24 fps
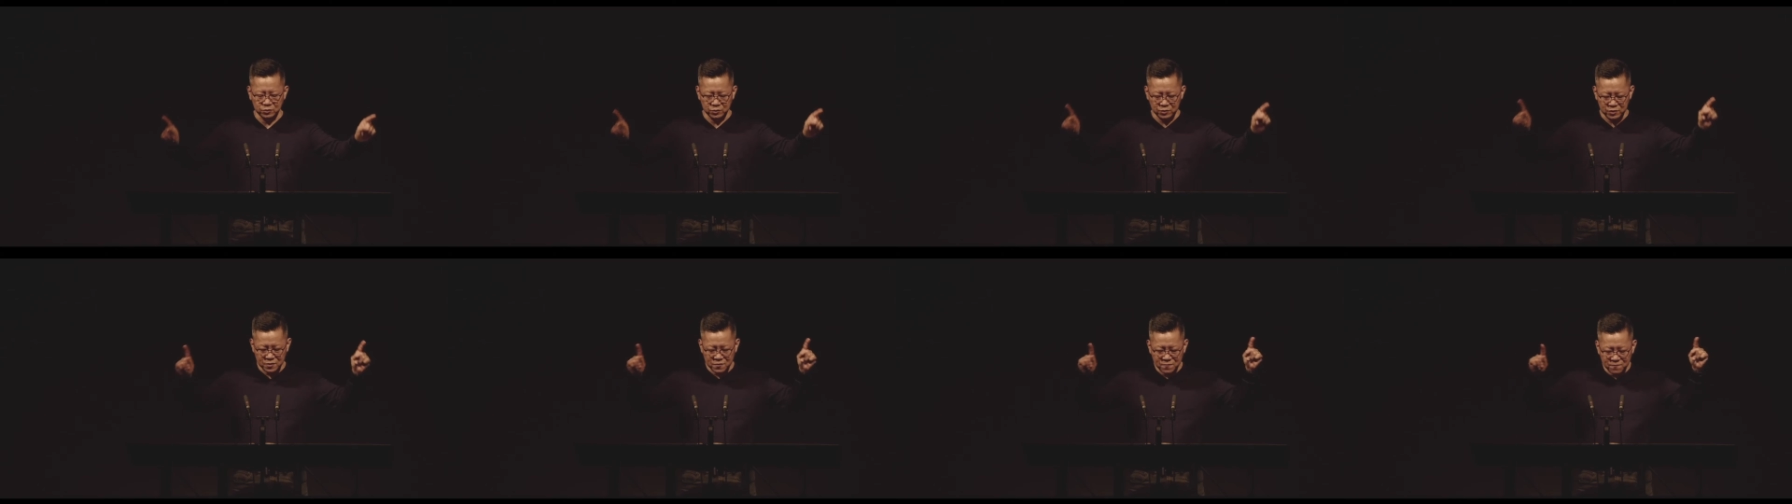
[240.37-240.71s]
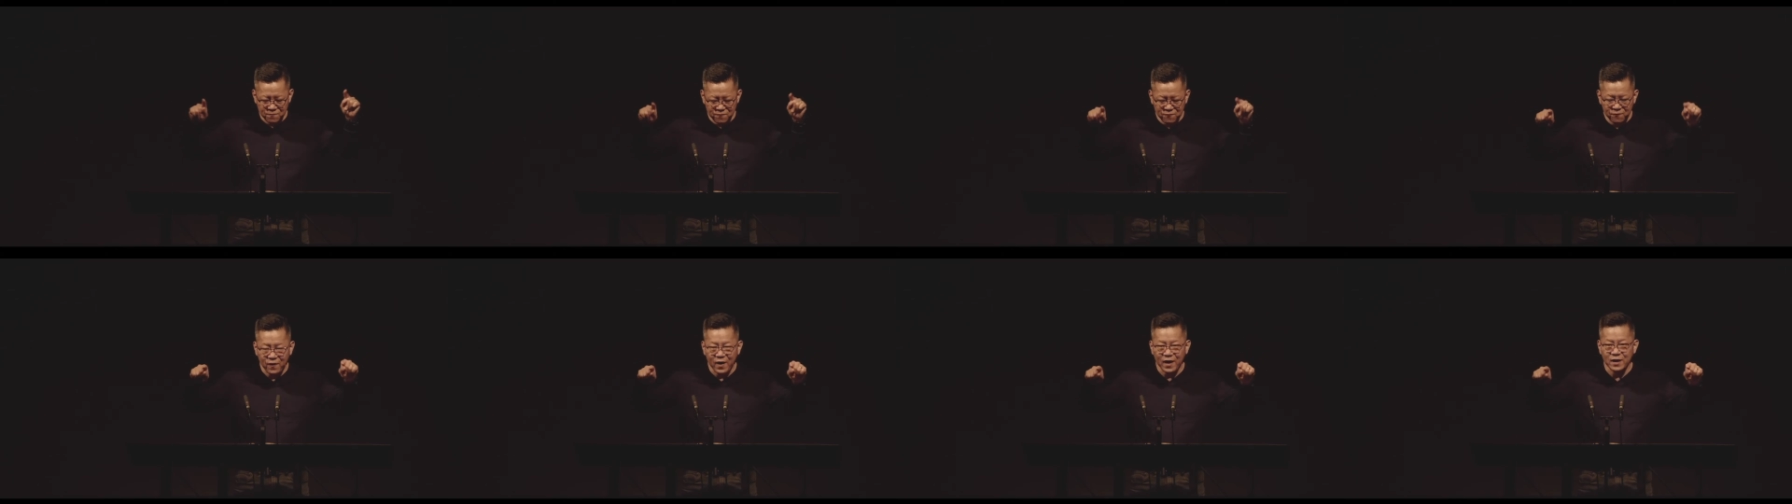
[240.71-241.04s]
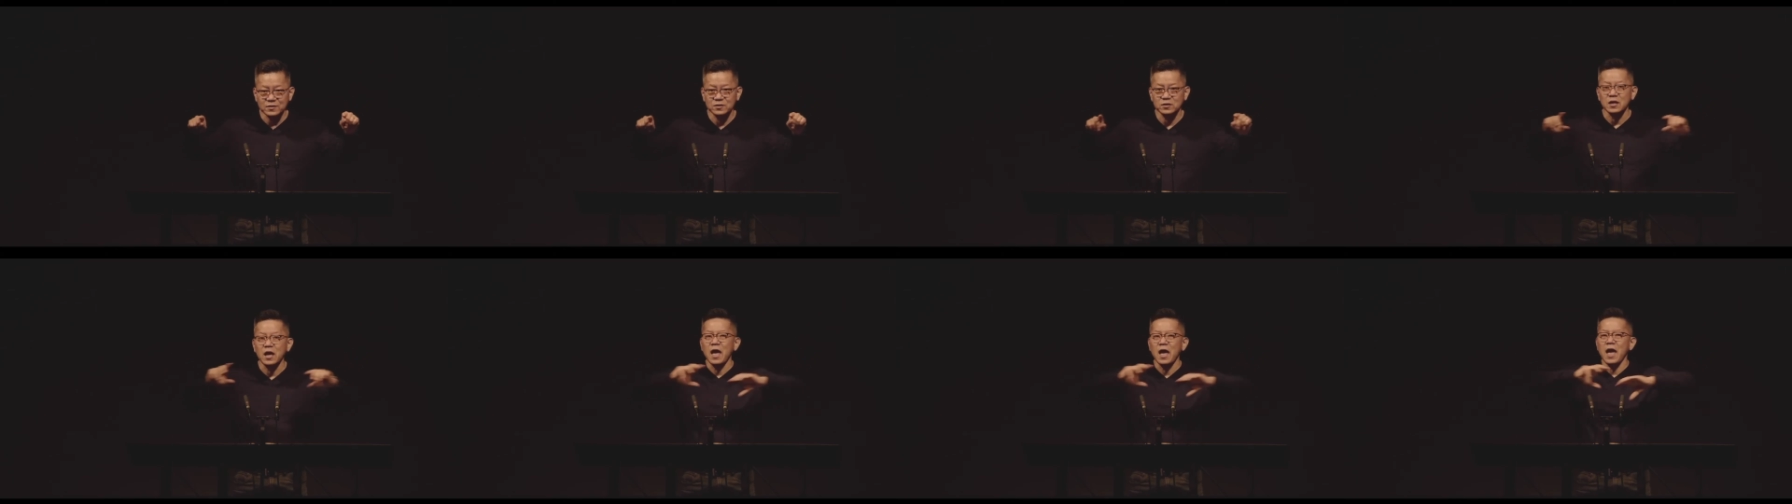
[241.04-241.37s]

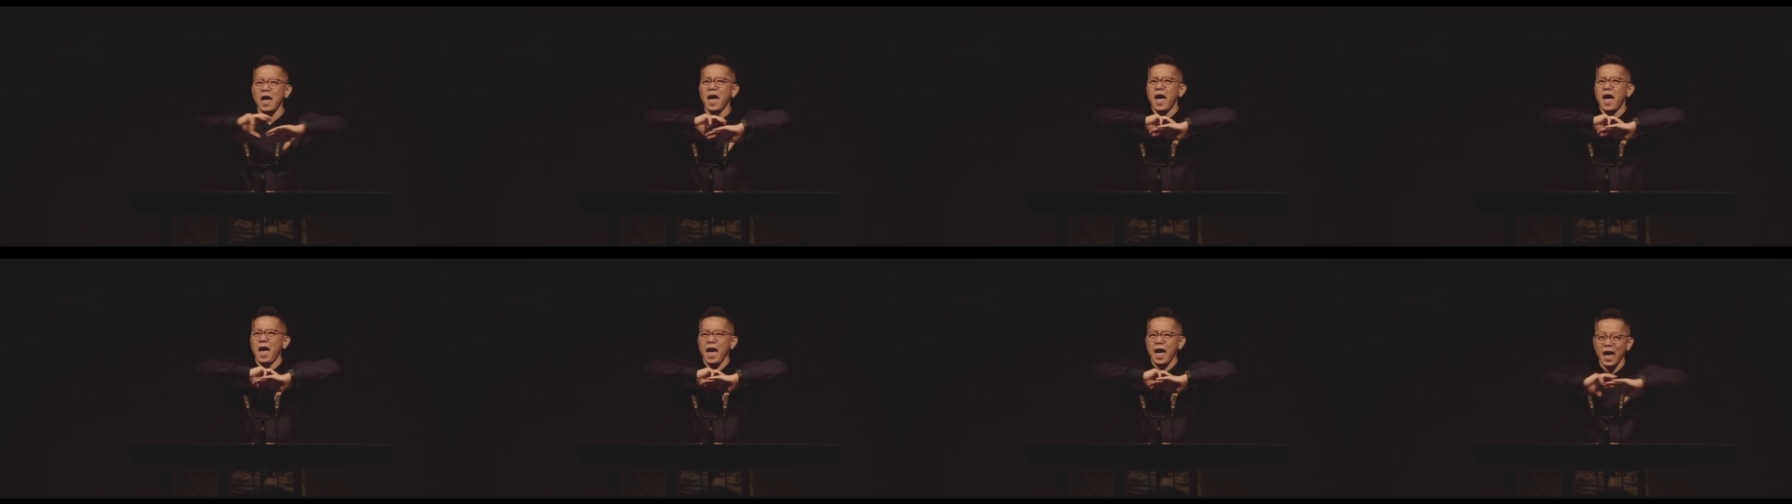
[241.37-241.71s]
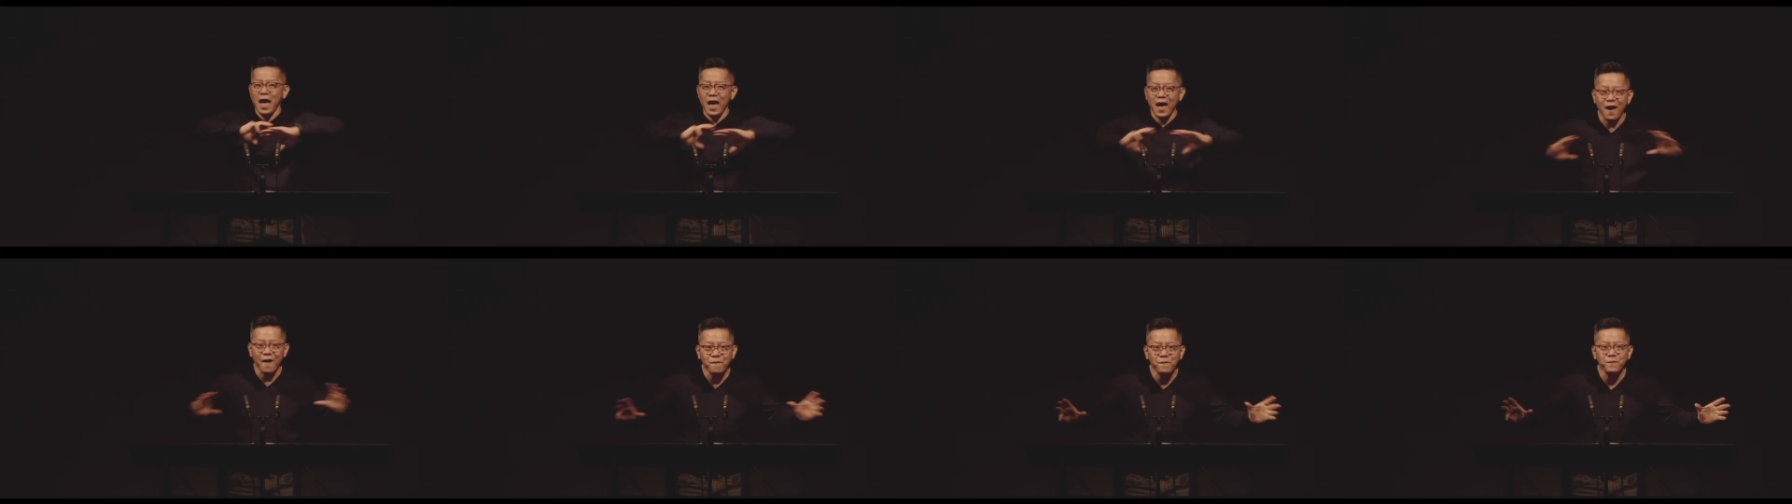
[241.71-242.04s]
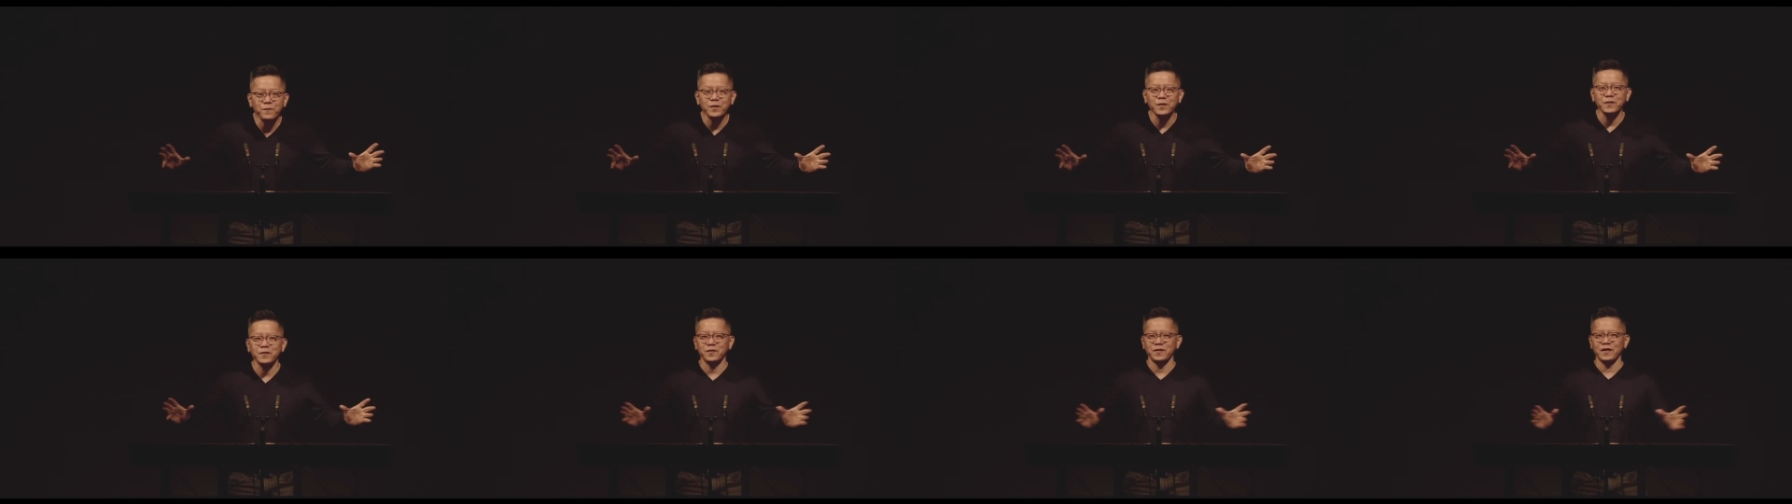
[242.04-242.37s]
invest
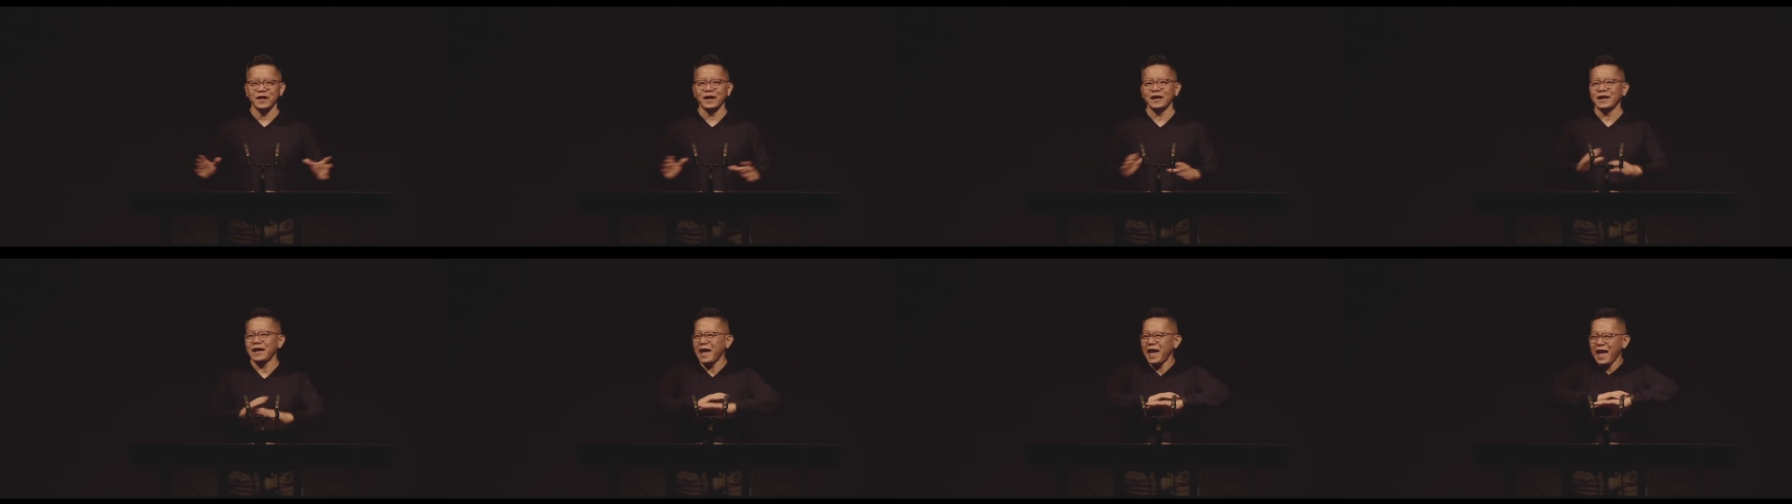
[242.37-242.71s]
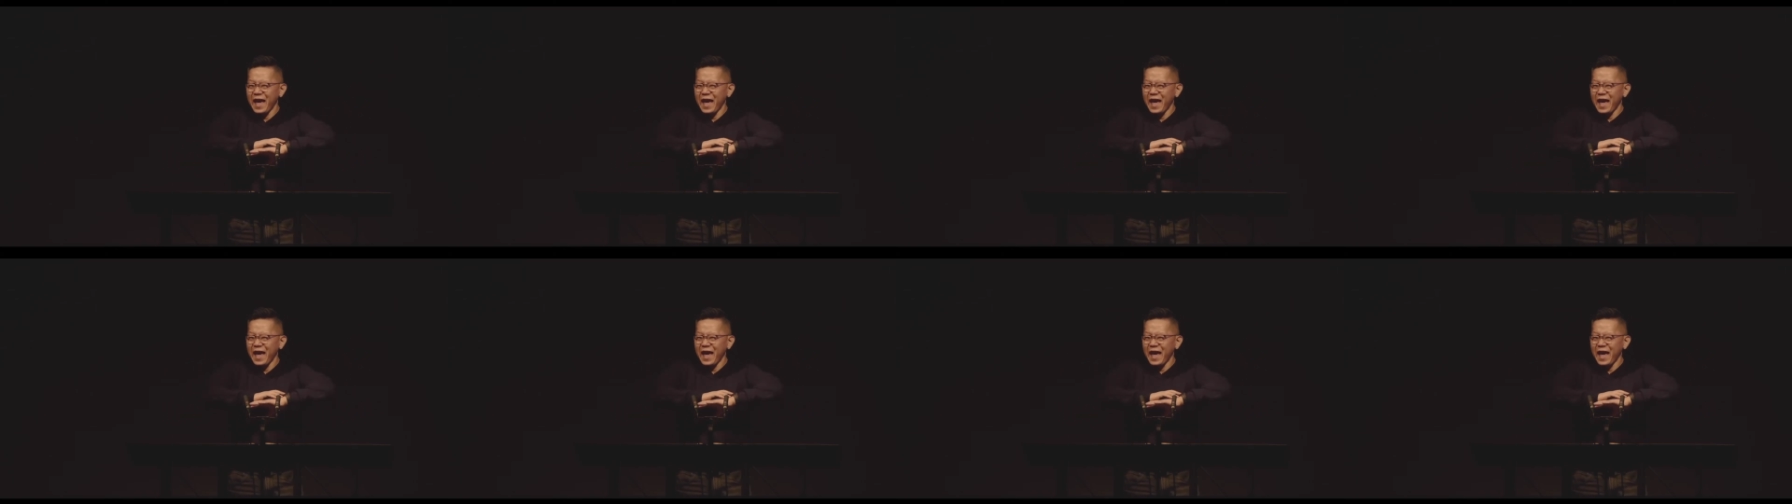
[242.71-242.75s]
everything,